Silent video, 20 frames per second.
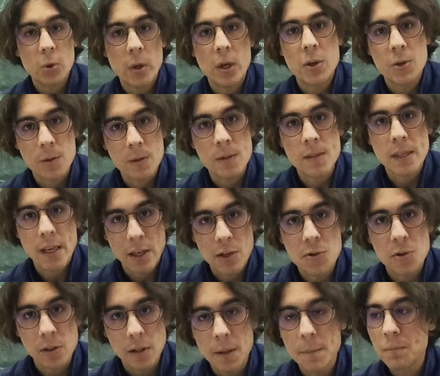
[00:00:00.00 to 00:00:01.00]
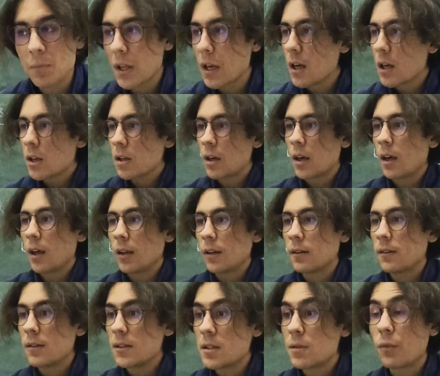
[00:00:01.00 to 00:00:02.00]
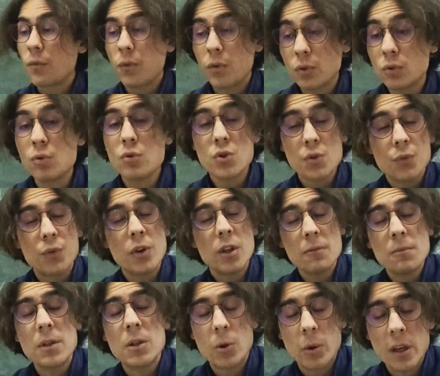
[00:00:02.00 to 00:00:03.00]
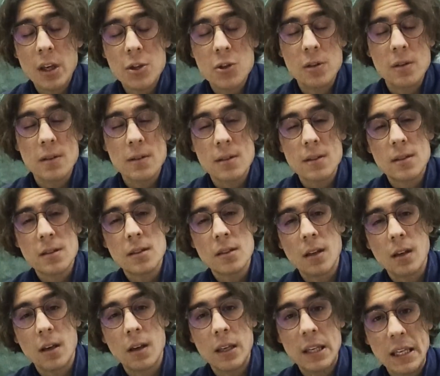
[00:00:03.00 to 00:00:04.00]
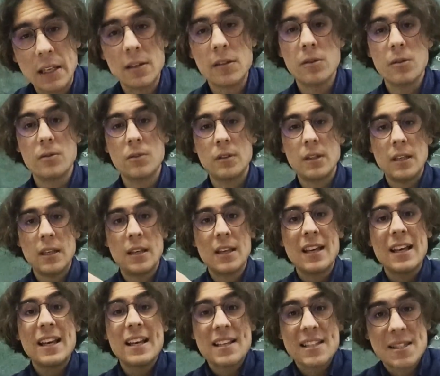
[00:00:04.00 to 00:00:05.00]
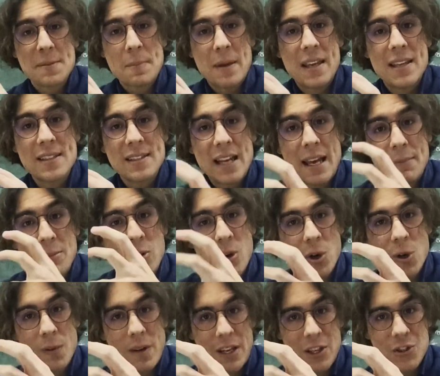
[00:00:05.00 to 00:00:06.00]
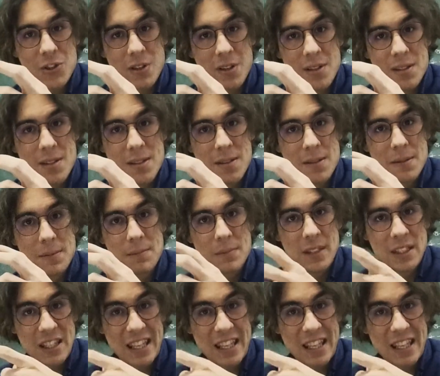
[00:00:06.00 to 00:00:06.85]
equations actually. And those Friedmann equations include the space-time curvatures, the